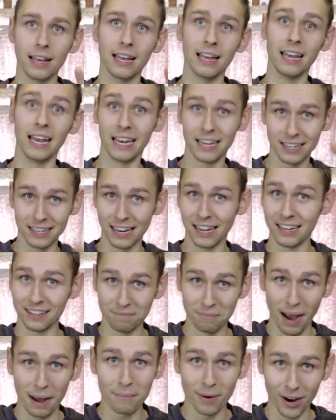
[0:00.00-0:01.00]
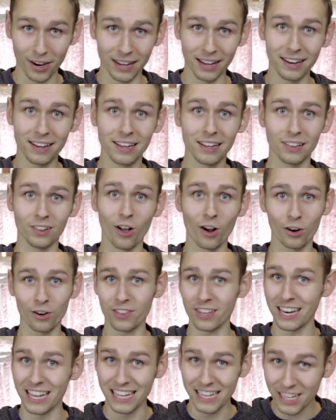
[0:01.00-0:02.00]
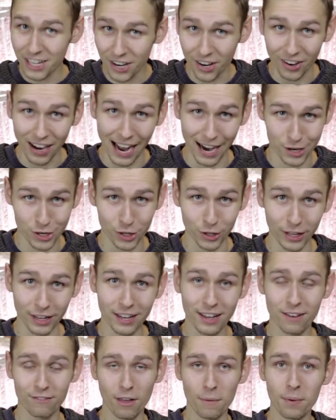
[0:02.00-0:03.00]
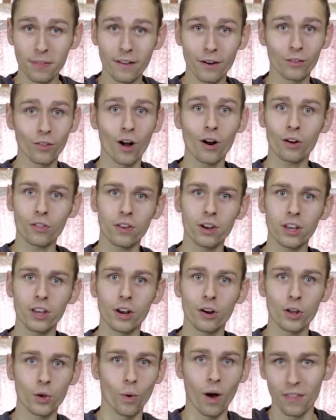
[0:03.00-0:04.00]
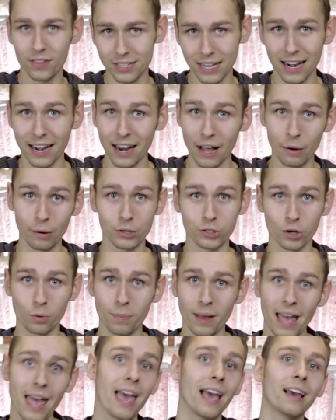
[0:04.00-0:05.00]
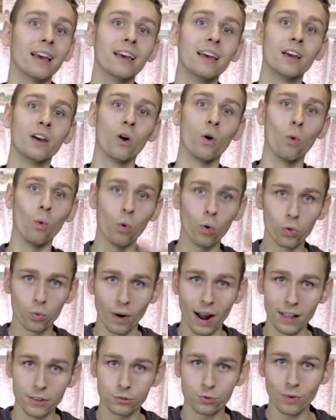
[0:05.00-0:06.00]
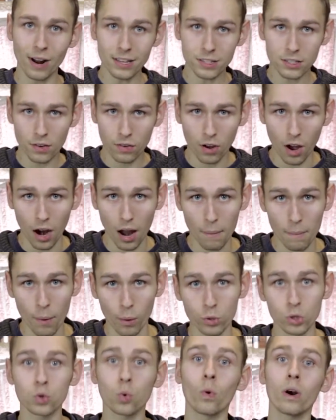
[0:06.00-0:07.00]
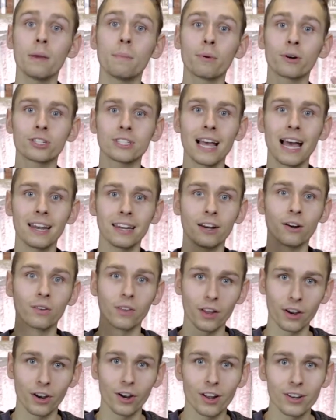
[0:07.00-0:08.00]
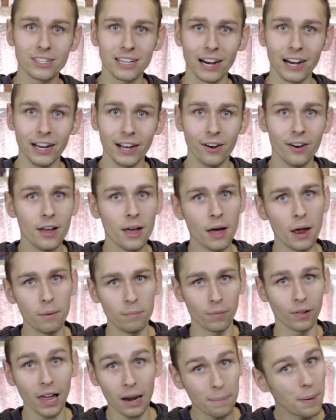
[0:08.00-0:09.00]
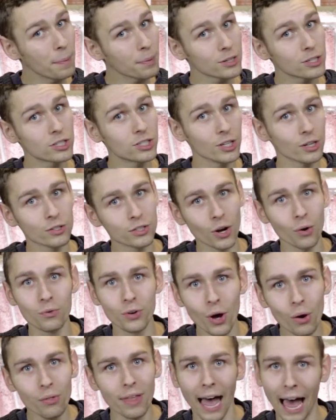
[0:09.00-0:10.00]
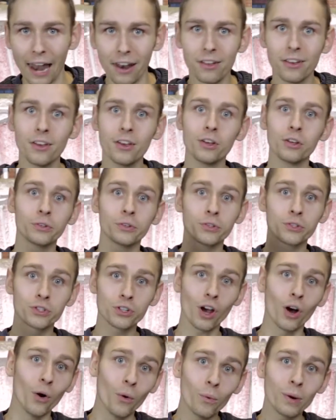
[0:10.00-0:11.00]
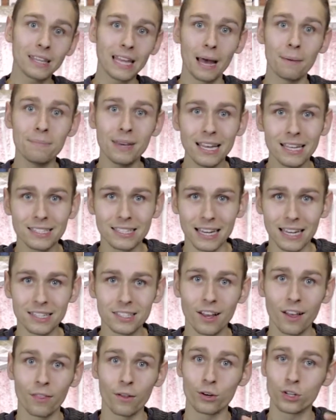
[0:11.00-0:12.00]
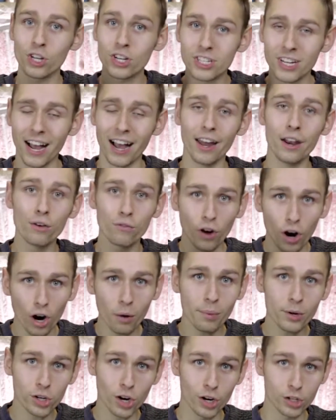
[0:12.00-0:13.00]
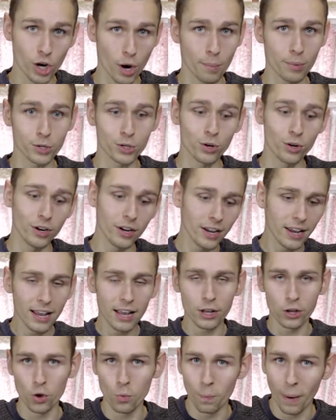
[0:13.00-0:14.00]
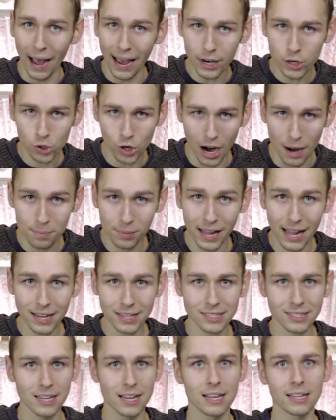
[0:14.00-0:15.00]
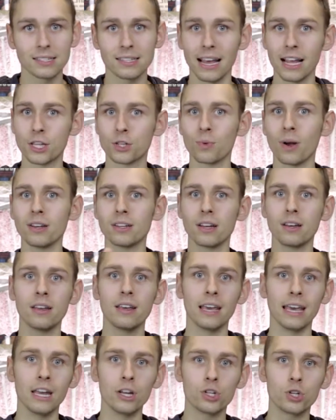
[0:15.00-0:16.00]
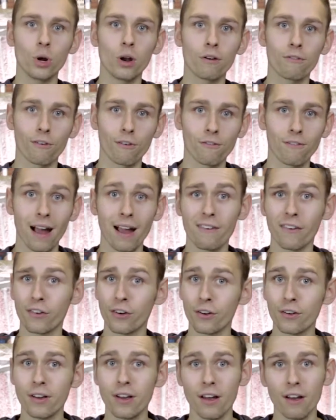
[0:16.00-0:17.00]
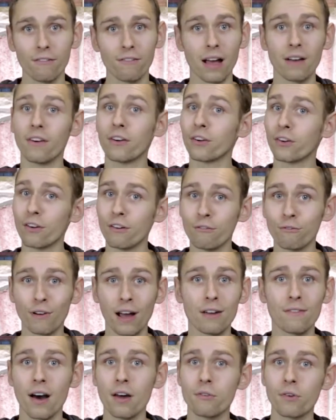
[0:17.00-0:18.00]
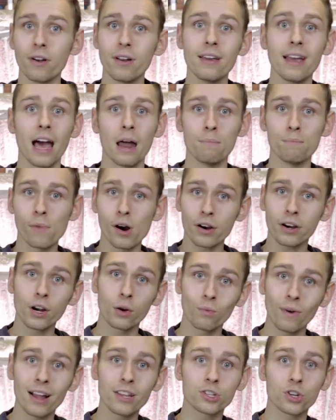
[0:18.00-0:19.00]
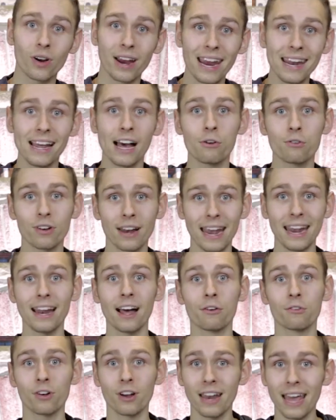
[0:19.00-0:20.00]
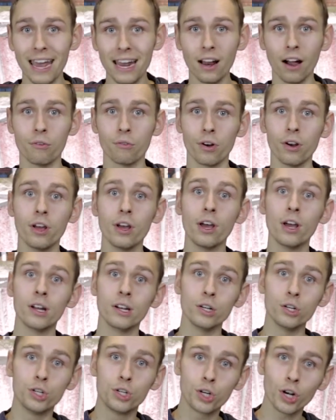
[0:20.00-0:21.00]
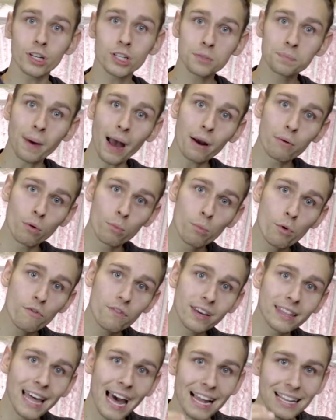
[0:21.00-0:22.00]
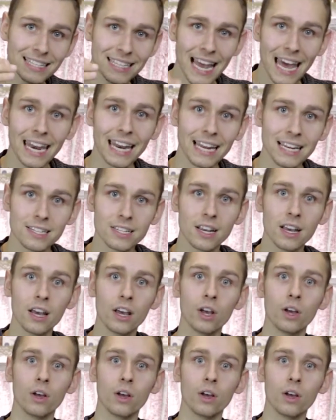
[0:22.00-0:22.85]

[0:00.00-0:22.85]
in, in my market, longer than a year actually. If they've been there longer than a year, you want the tenant out because they're paying old rents. Rents have gone up about 20% here in London, Ontario, and a lot of people still don't know that. So what that means is there's a ton of arbitrage opportunity. You buy a triplex, say it's rented each unit for 500, 500, and 500, and market rents are 800, 800, and 800. Just by removing that tenant,